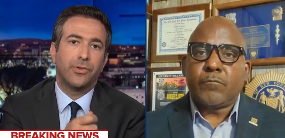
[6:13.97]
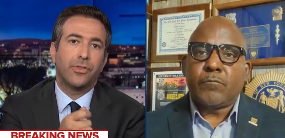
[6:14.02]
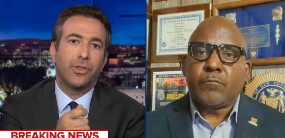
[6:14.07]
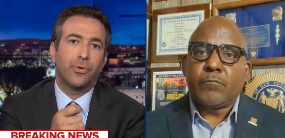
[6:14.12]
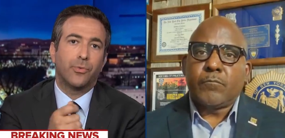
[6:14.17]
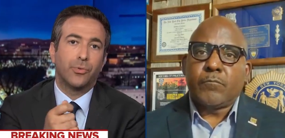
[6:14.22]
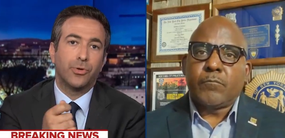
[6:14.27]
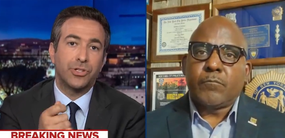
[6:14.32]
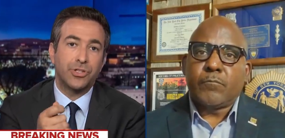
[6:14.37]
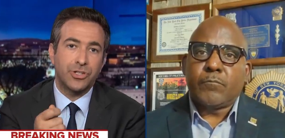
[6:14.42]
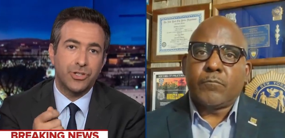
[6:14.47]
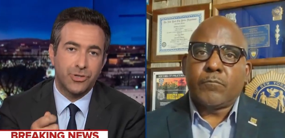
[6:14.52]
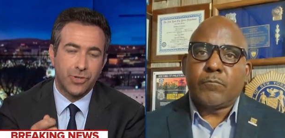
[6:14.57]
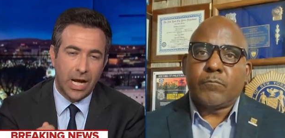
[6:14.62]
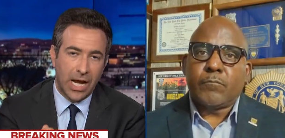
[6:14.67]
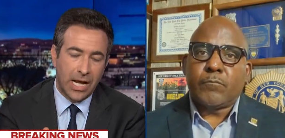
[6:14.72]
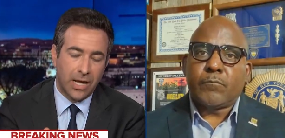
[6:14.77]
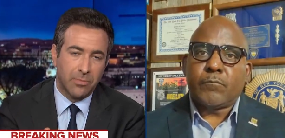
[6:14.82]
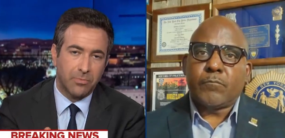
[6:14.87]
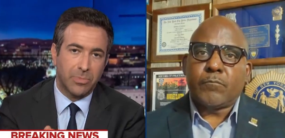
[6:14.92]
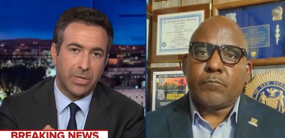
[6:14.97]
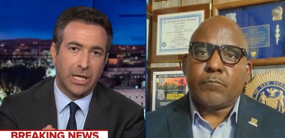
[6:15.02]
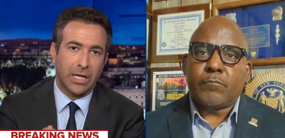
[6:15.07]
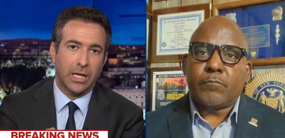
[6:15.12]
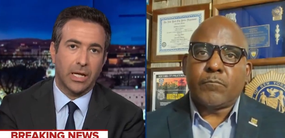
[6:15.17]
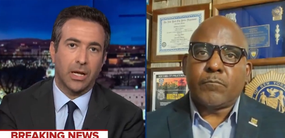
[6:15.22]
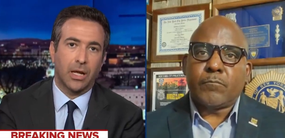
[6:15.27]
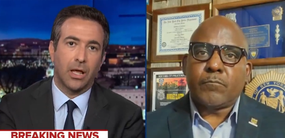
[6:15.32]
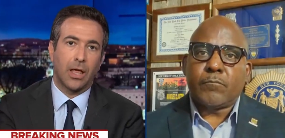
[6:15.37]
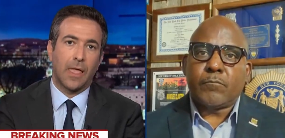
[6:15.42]
Speaker 1: the restraint
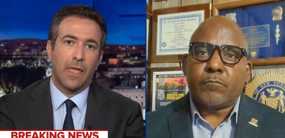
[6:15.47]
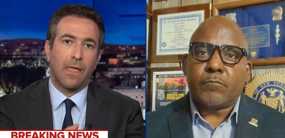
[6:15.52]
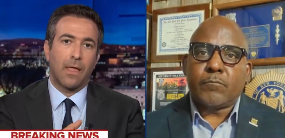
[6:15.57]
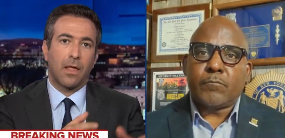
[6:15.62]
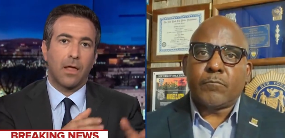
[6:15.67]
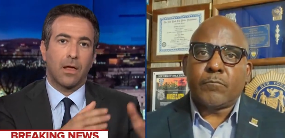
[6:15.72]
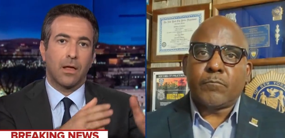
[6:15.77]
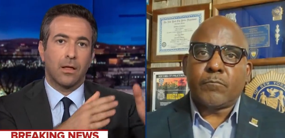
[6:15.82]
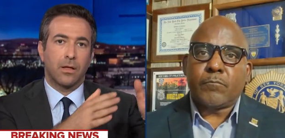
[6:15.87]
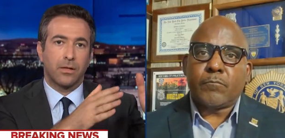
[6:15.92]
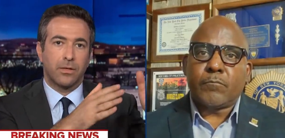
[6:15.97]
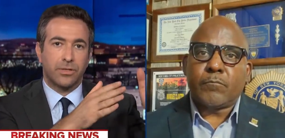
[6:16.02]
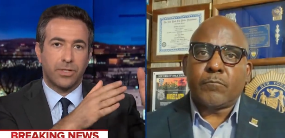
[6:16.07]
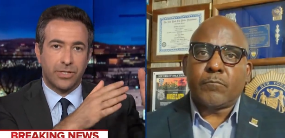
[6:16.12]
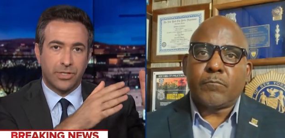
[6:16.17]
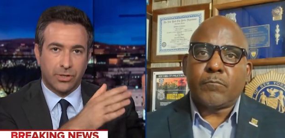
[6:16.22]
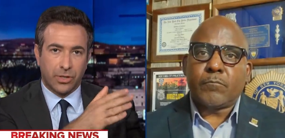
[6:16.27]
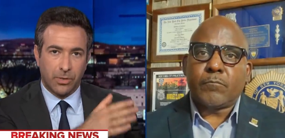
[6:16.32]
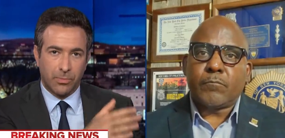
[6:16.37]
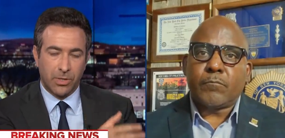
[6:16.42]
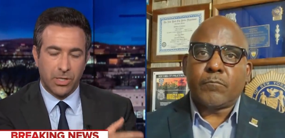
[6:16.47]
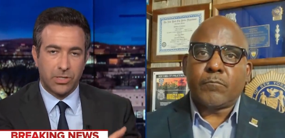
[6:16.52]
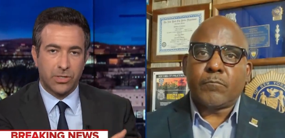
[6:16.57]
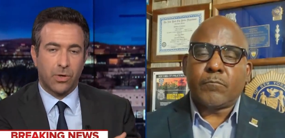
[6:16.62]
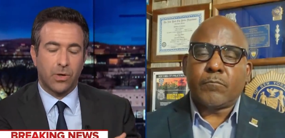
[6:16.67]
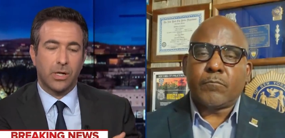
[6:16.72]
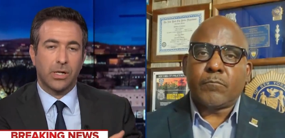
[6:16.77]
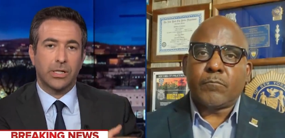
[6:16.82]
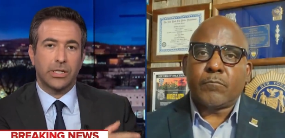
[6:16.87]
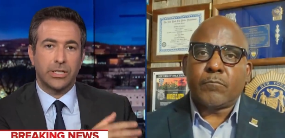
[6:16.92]
being
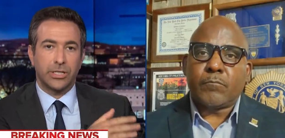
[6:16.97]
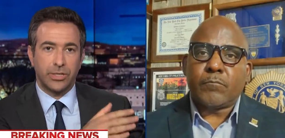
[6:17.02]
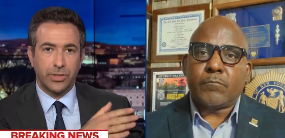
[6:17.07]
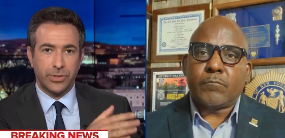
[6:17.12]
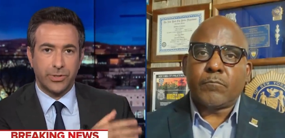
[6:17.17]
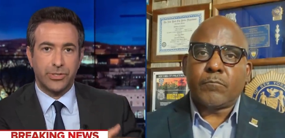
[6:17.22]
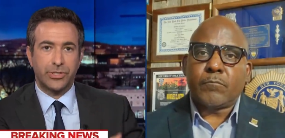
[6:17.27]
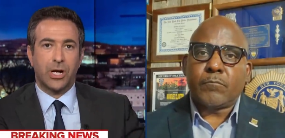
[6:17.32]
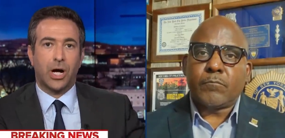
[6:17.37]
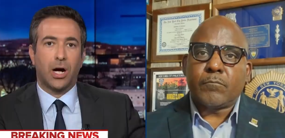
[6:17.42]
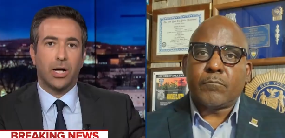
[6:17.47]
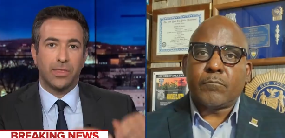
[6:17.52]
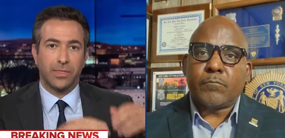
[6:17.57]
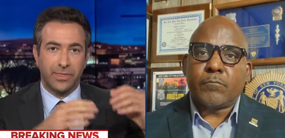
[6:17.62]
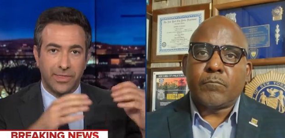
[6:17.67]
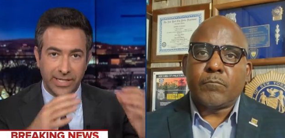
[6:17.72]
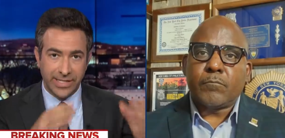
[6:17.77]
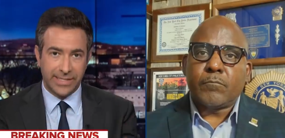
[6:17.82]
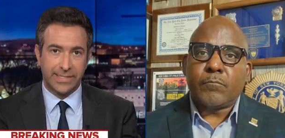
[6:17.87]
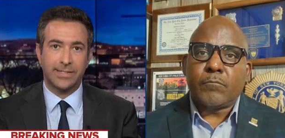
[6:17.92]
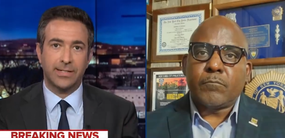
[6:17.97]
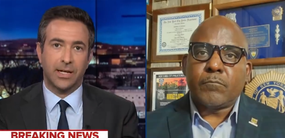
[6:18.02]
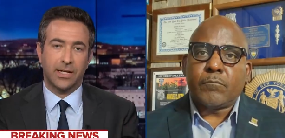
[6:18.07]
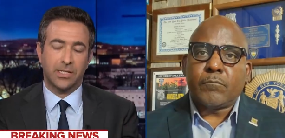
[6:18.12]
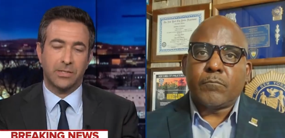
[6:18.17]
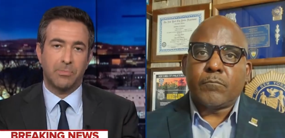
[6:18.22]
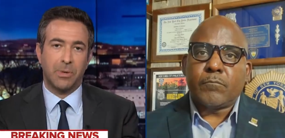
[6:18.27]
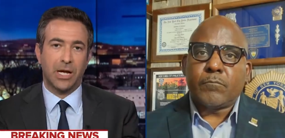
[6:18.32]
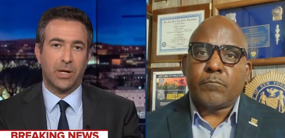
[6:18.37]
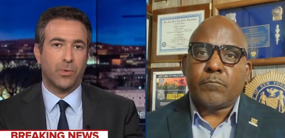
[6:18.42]
discriminatorily used on this
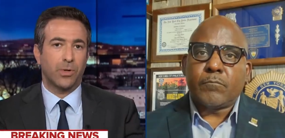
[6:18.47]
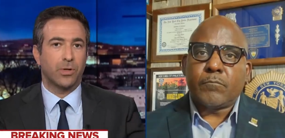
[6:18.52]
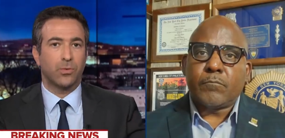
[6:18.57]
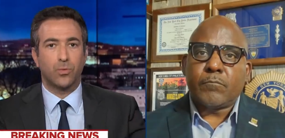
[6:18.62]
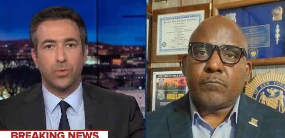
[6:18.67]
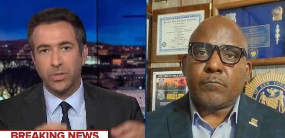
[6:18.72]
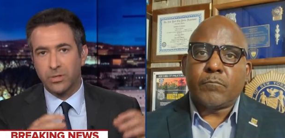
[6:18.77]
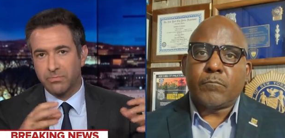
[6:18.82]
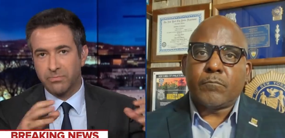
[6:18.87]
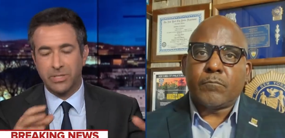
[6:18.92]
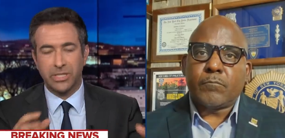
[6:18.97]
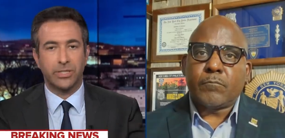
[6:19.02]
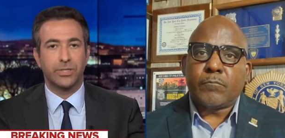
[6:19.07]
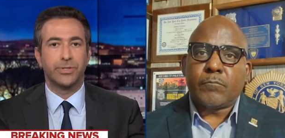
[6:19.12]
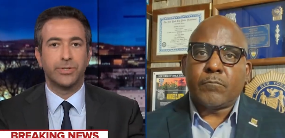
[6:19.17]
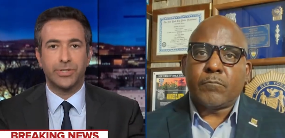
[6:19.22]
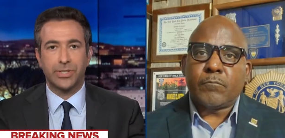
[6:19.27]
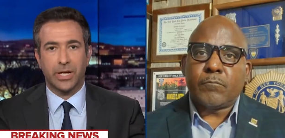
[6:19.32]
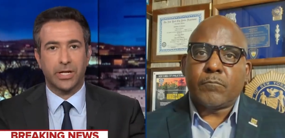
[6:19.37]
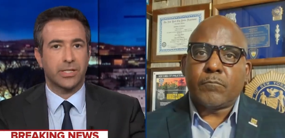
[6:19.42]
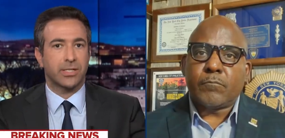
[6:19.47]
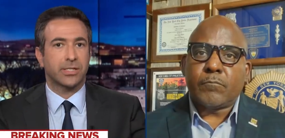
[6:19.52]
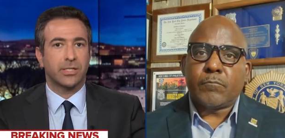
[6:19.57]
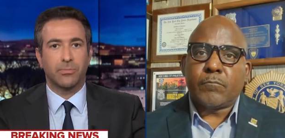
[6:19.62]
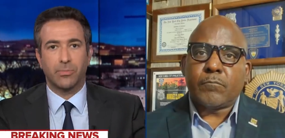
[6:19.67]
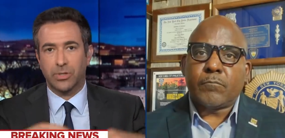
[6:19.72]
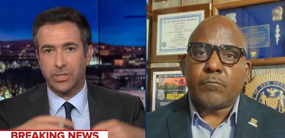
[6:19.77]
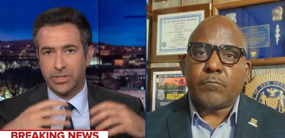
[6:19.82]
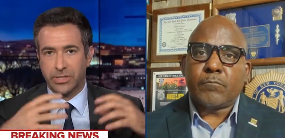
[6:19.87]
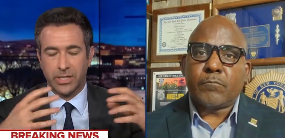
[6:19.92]
suspect when it wouldn't be used on a
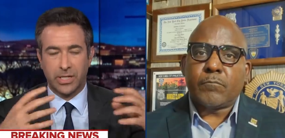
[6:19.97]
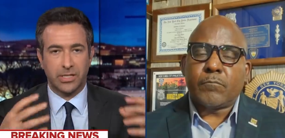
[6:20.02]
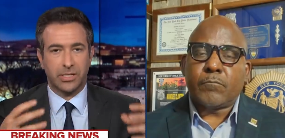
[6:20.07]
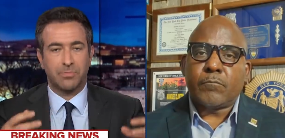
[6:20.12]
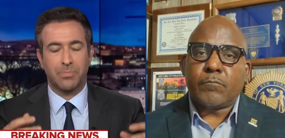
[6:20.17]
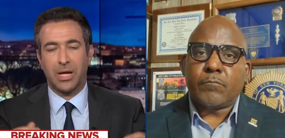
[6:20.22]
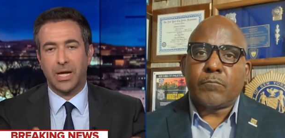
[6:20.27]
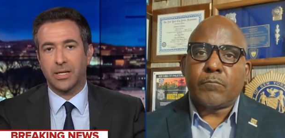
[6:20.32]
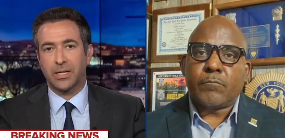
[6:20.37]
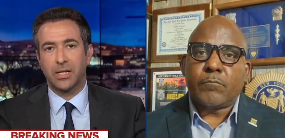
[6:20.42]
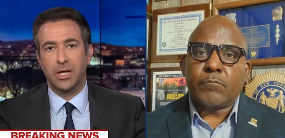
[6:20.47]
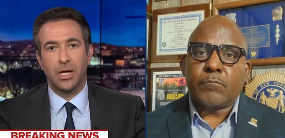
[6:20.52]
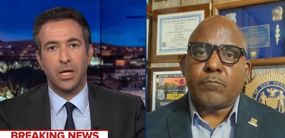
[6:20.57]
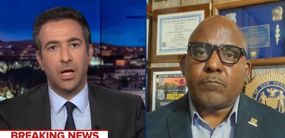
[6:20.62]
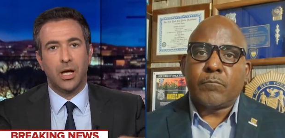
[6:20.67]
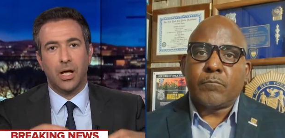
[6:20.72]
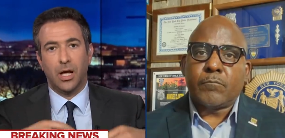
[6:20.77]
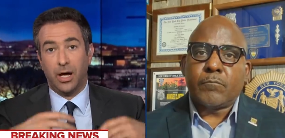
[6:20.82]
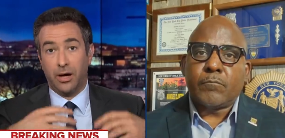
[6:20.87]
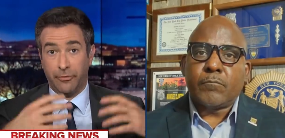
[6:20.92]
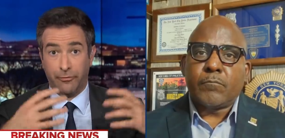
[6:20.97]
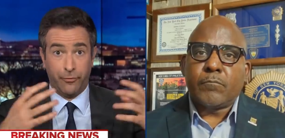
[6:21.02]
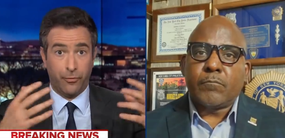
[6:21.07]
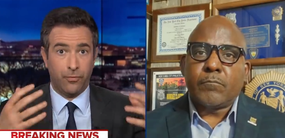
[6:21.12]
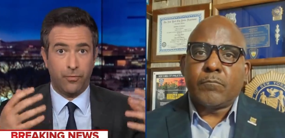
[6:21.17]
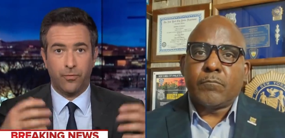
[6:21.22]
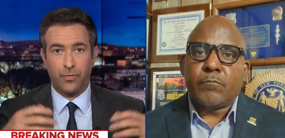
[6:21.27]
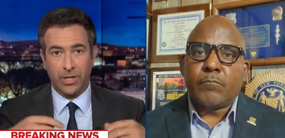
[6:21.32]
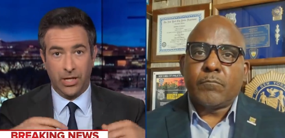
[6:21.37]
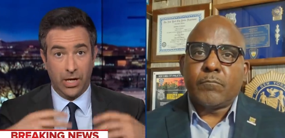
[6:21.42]
similar suspect, uh,
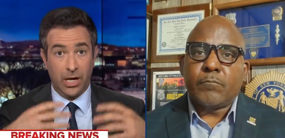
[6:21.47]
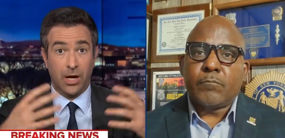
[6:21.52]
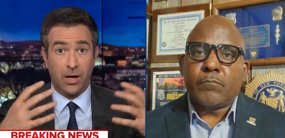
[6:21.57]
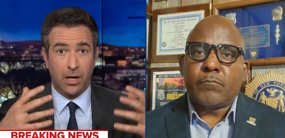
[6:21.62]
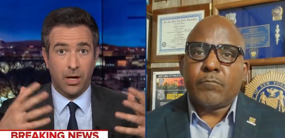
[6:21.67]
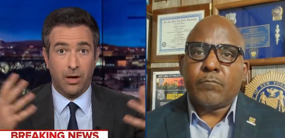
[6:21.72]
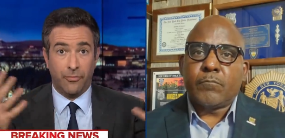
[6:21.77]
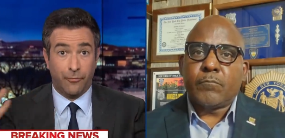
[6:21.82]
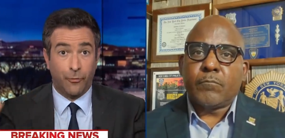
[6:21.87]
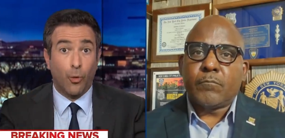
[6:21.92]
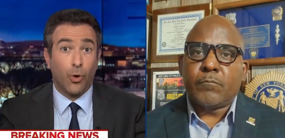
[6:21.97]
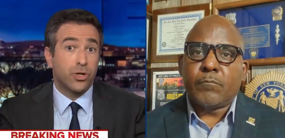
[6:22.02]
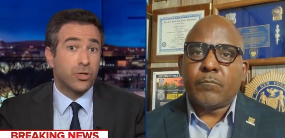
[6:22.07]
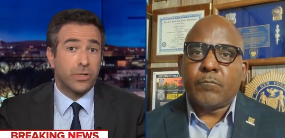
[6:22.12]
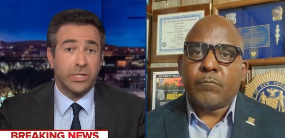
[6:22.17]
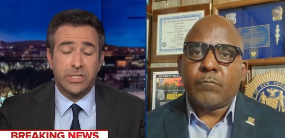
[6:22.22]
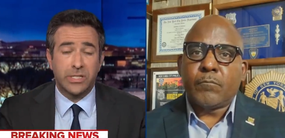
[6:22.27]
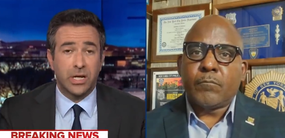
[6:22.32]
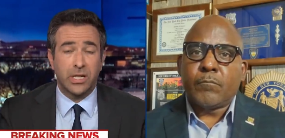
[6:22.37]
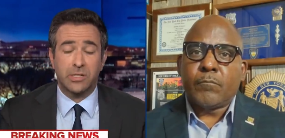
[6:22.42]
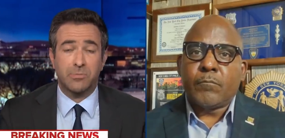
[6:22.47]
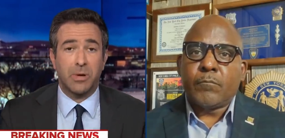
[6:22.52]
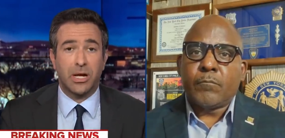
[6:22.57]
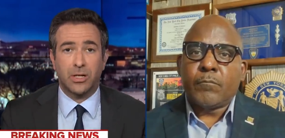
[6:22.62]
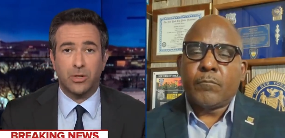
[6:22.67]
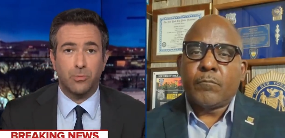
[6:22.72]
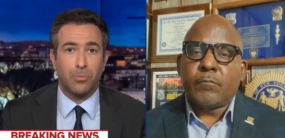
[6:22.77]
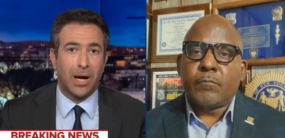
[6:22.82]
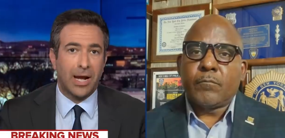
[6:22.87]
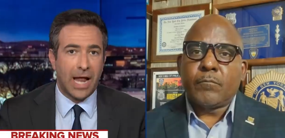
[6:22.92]
a forgery
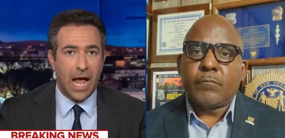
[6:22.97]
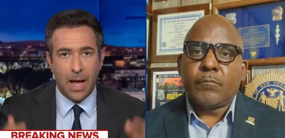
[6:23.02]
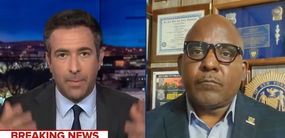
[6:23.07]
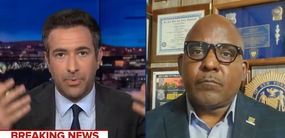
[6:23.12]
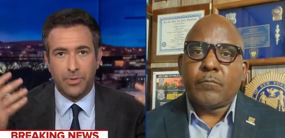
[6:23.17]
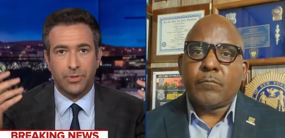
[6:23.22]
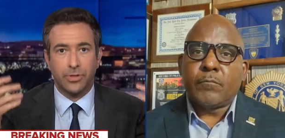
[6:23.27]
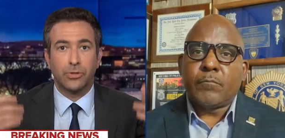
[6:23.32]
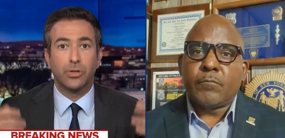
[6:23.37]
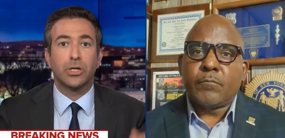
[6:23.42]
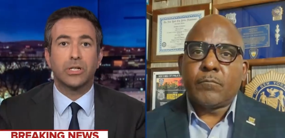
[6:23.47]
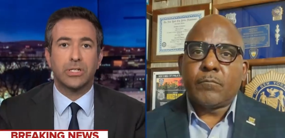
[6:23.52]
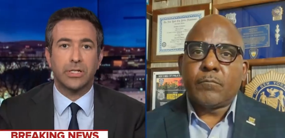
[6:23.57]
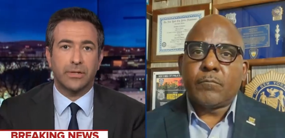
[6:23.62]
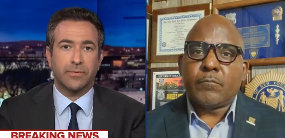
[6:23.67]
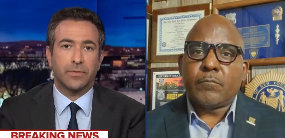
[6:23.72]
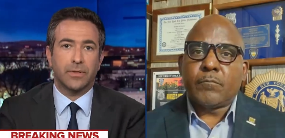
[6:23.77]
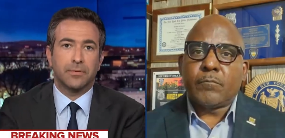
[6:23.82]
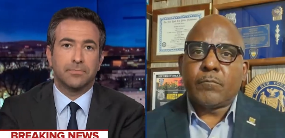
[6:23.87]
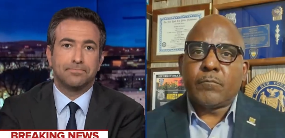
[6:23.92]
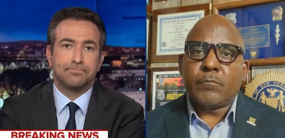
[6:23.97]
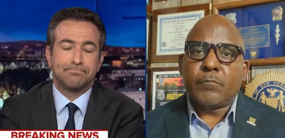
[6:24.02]
suspect who might happen to look different?